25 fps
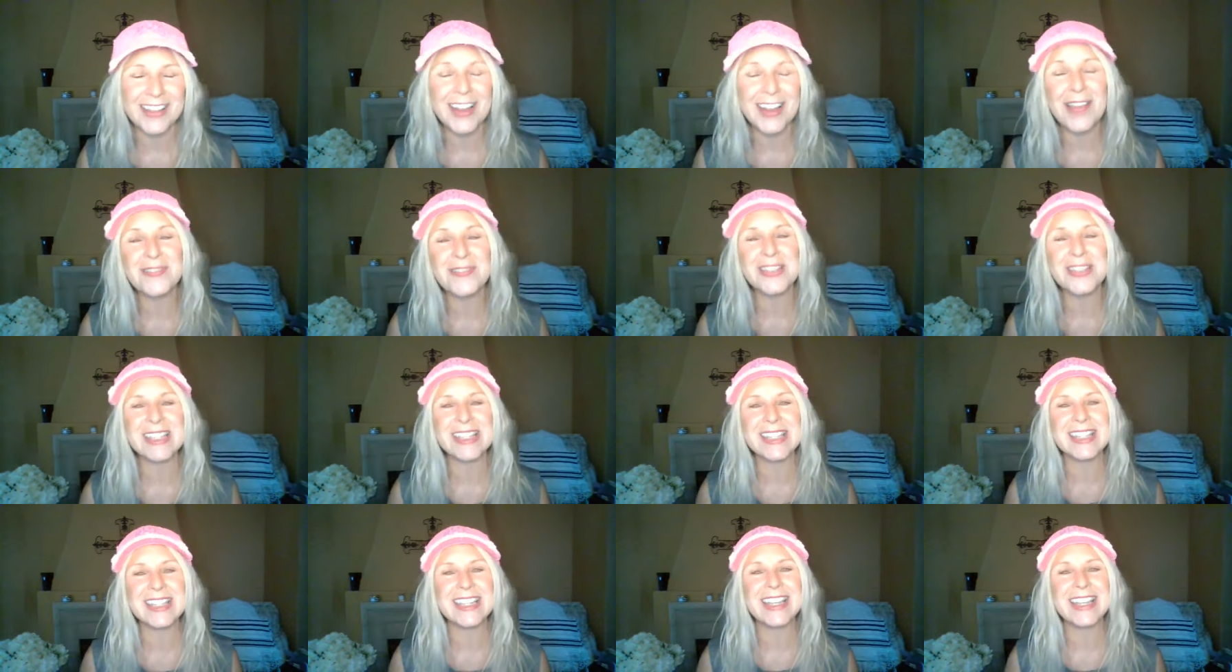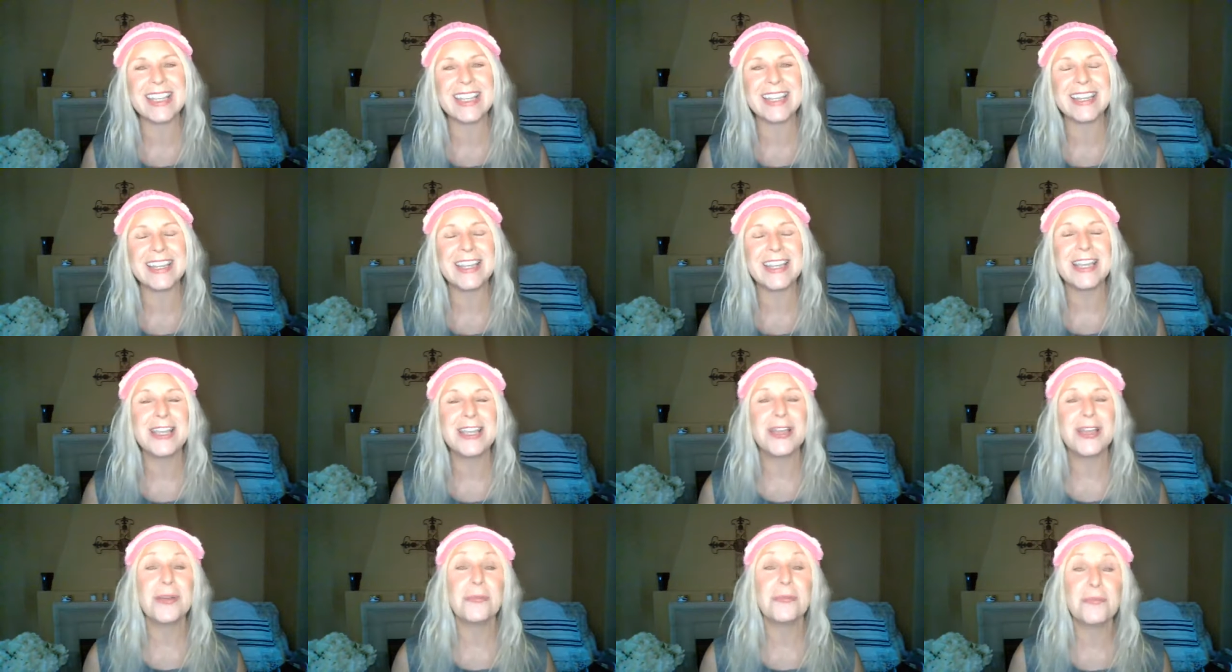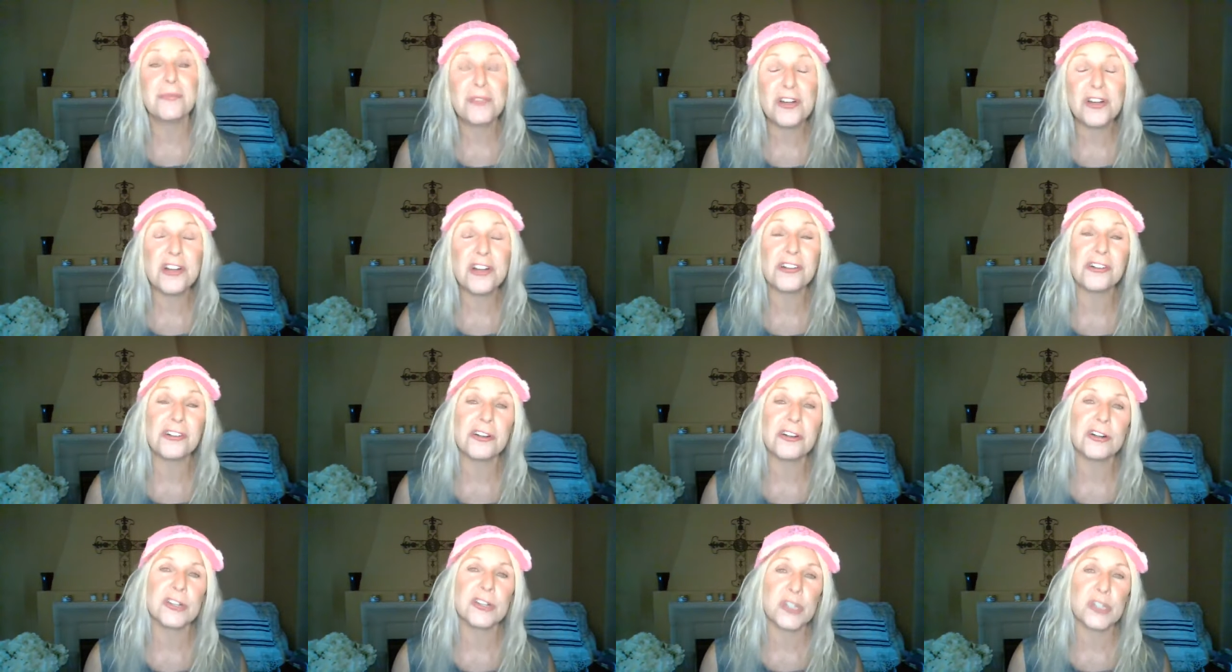I've seen
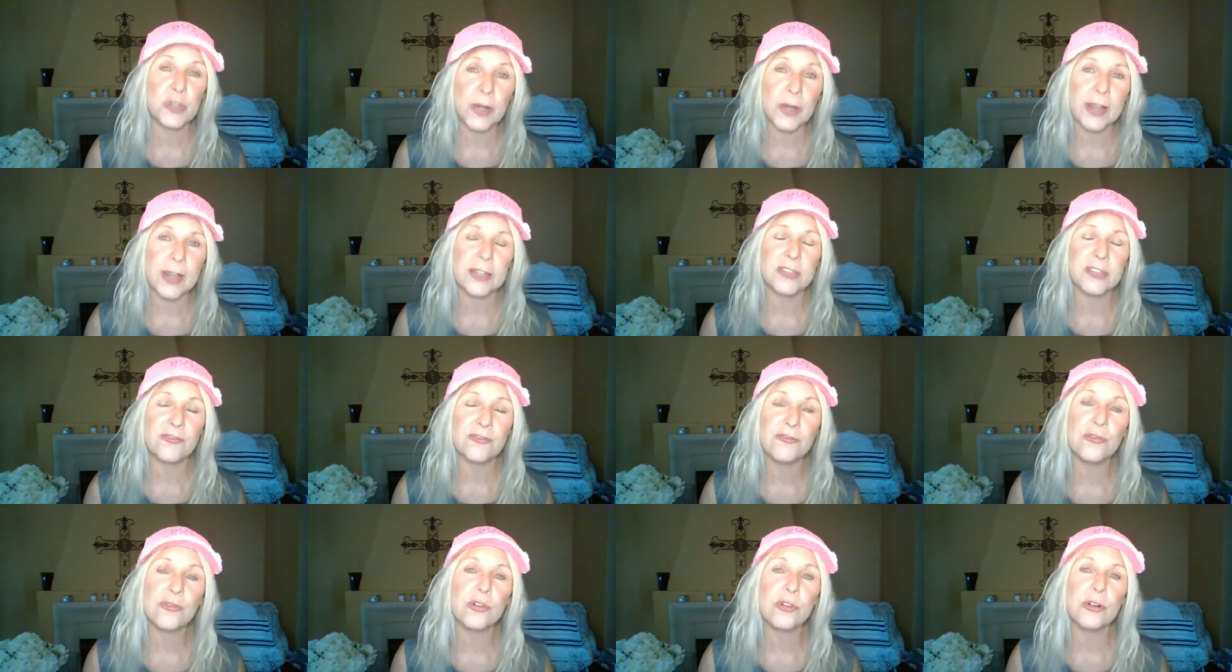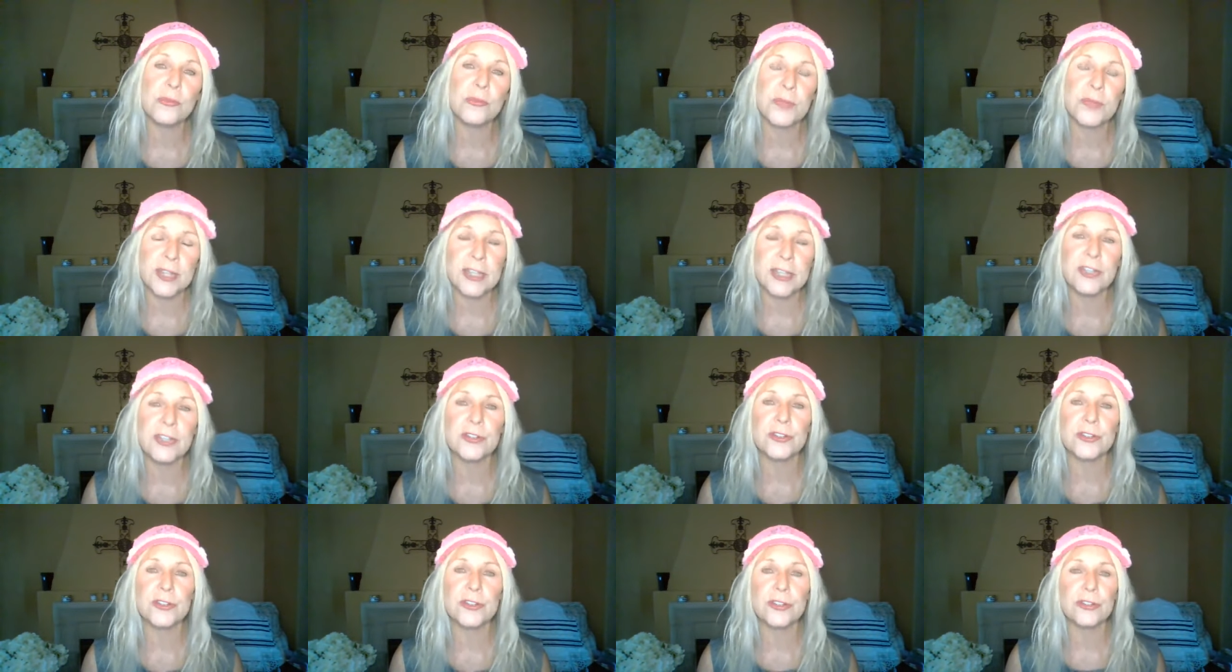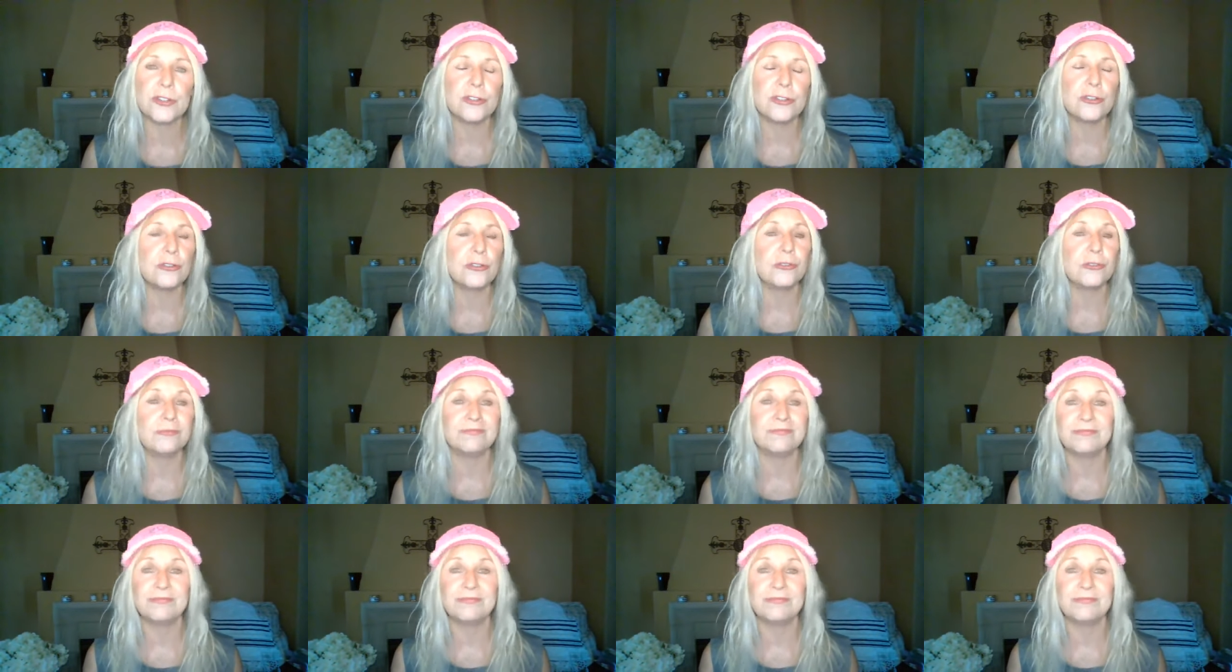murderers transformed into